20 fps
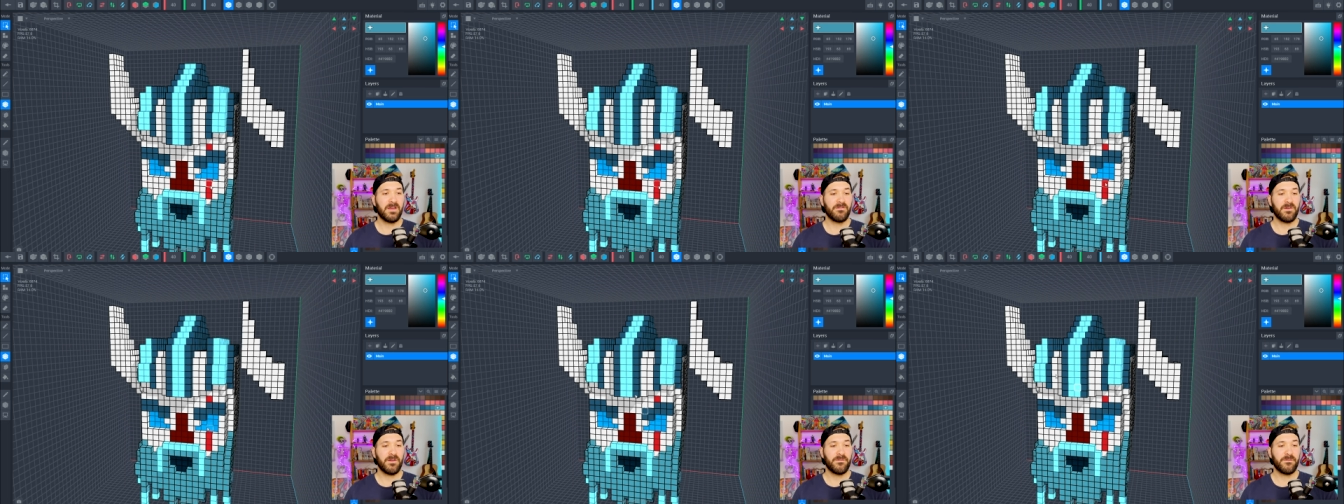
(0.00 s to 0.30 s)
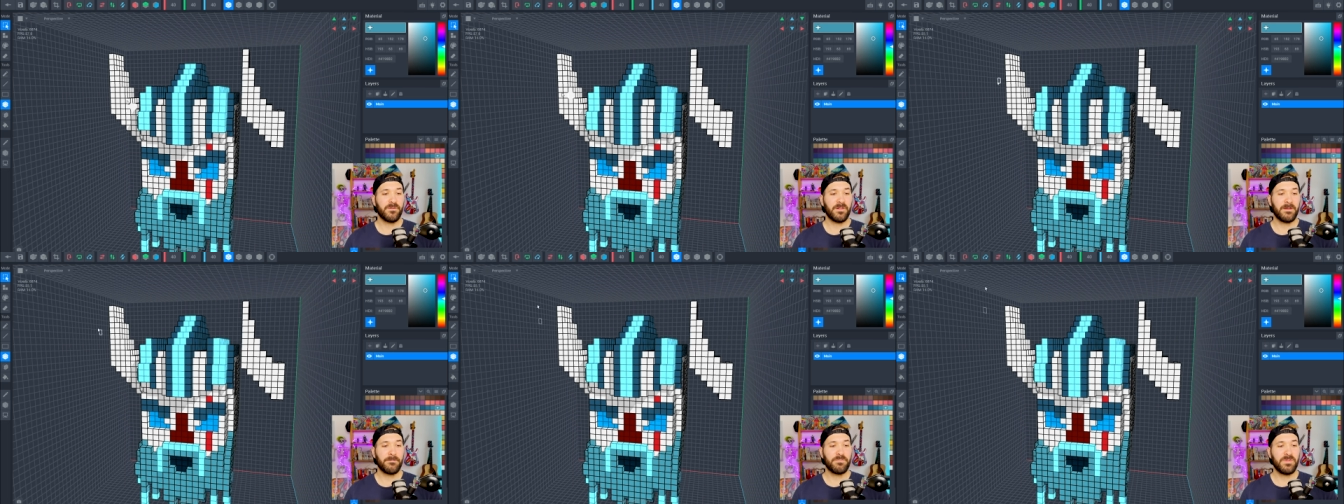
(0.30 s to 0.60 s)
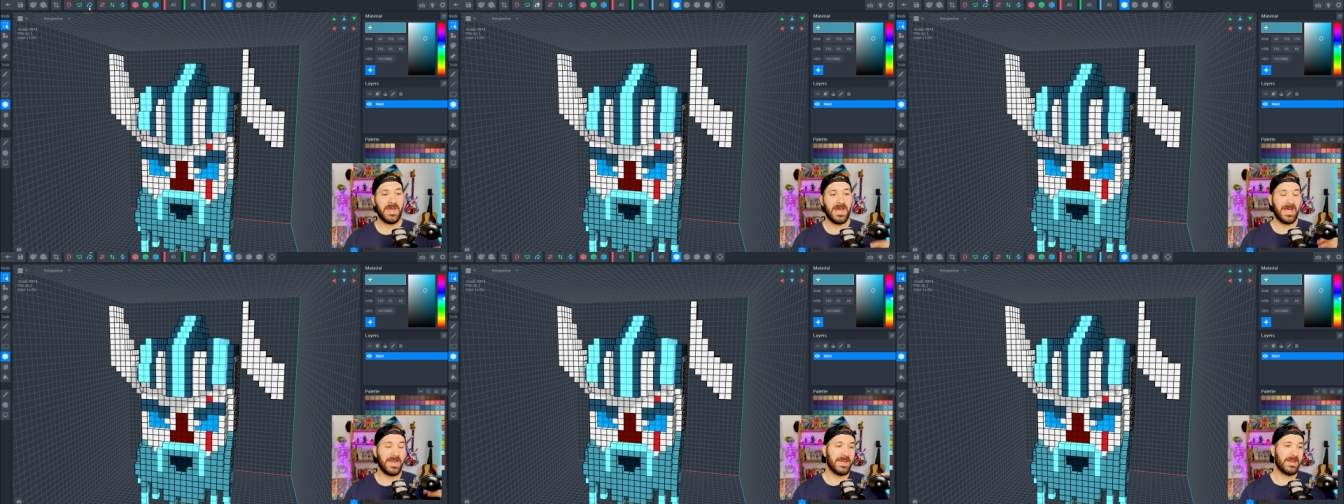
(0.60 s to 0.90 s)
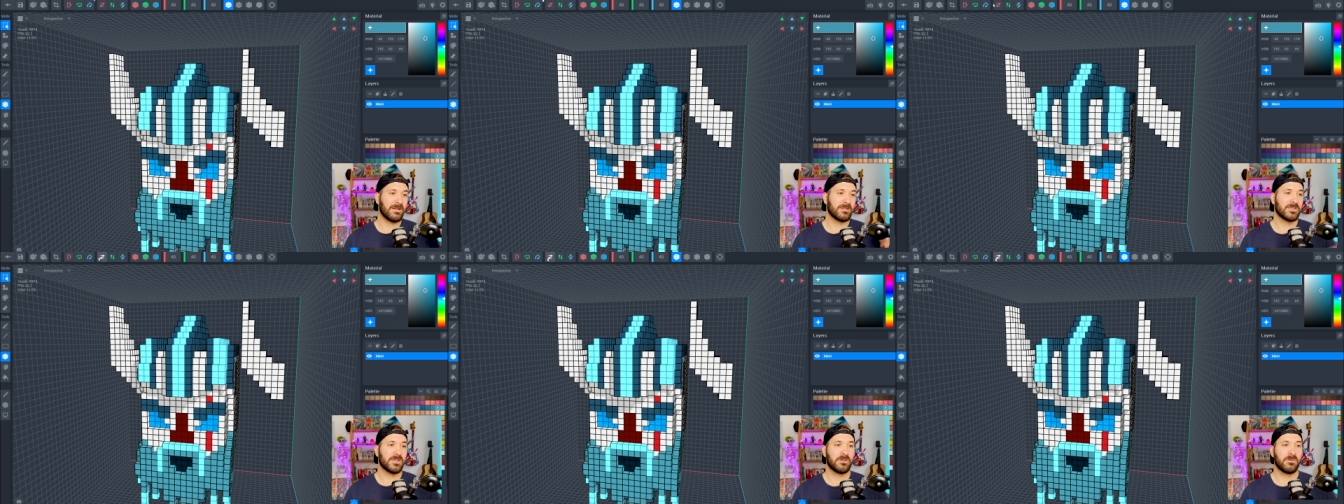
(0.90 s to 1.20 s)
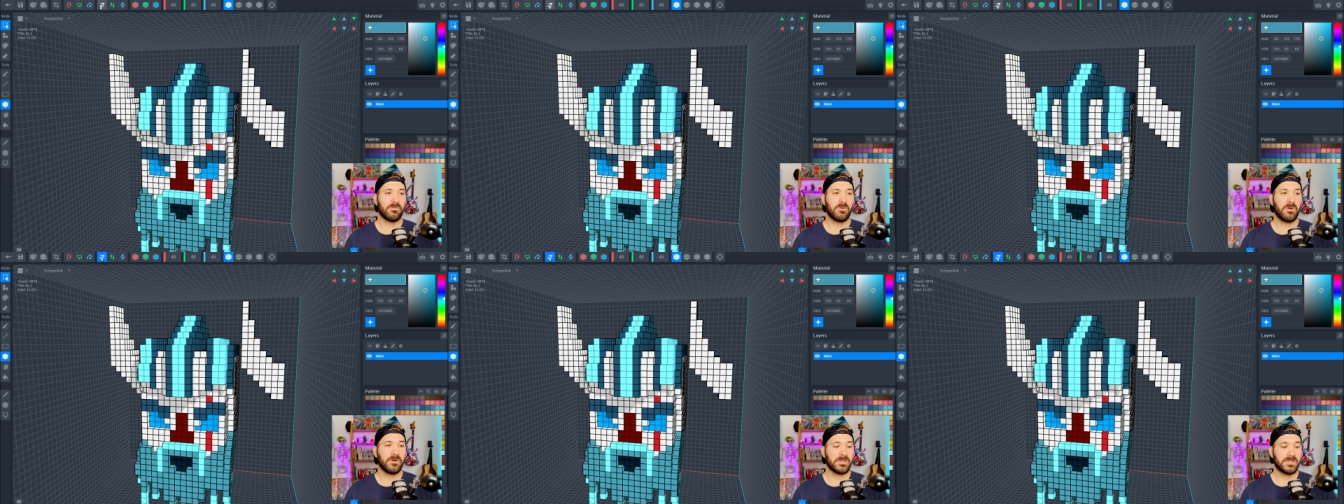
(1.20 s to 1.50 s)
If I flip that, now it's on the
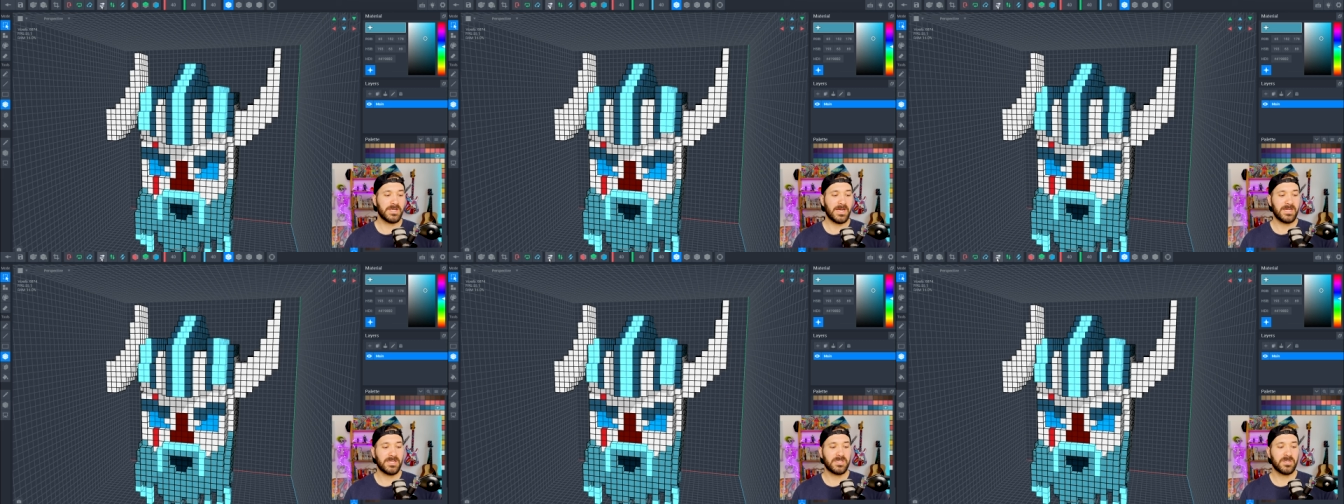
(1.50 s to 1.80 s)
wrong side.